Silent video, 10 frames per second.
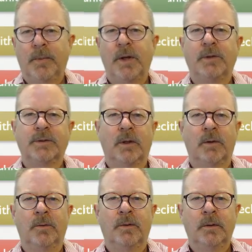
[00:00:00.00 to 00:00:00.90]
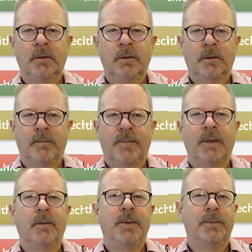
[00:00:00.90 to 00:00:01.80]
but also
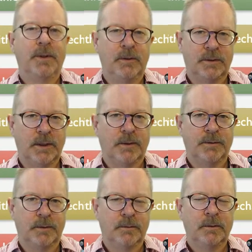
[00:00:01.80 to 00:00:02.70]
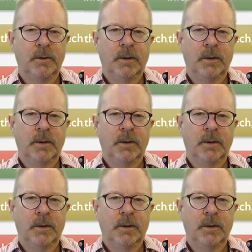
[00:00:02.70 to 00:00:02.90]
the people that you sell to.